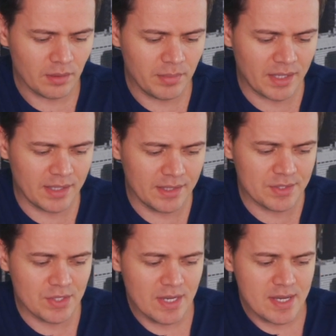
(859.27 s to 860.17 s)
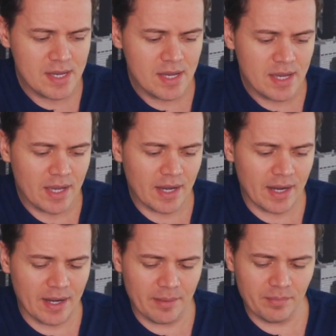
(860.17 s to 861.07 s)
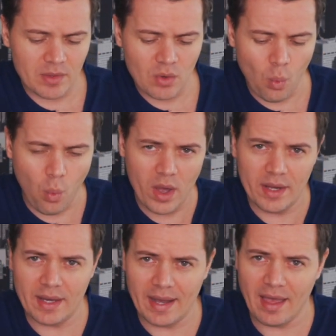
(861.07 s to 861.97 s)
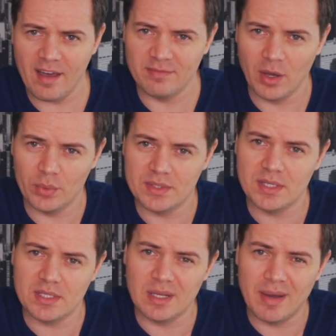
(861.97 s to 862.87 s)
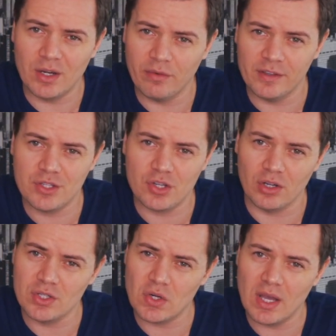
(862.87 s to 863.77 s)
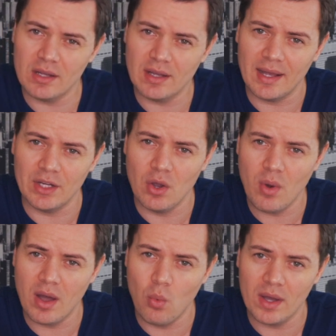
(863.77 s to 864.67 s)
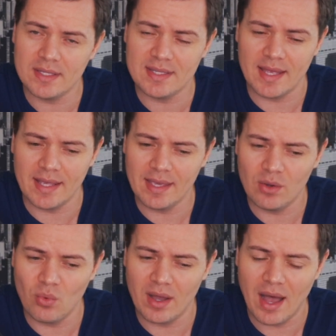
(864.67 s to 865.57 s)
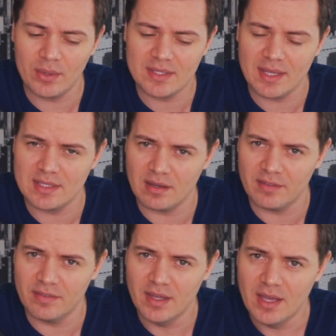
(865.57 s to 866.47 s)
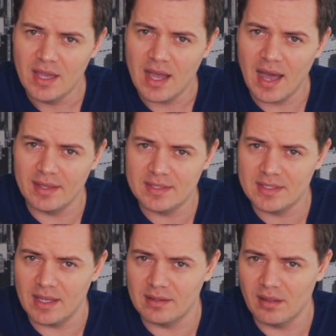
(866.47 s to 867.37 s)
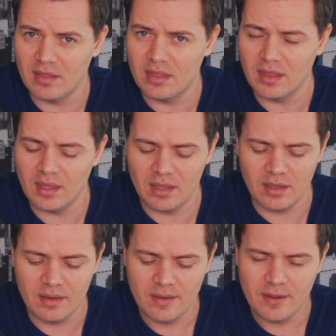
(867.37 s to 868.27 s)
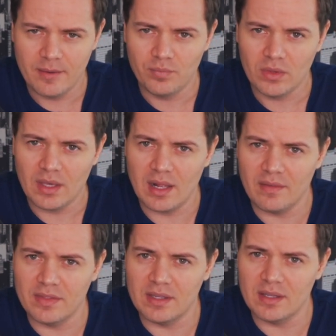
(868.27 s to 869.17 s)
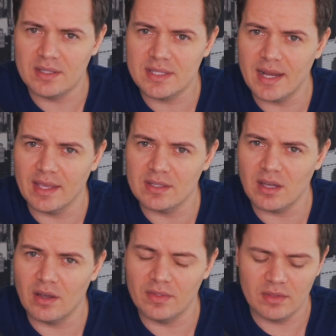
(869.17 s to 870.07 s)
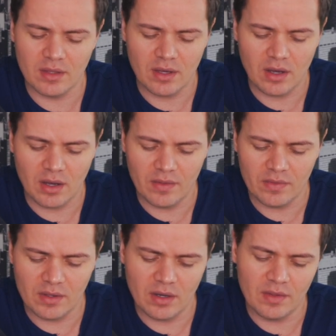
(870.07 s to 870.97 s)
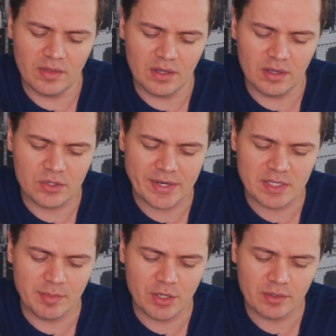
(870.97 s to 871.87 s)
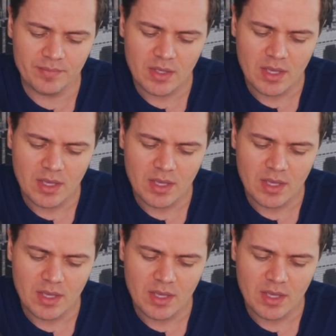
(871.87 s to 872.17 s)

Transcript: because when I have my own system, I know if it's charged or not. I know what I was setting, how sensitive I set the kind of the settings on the transmitter.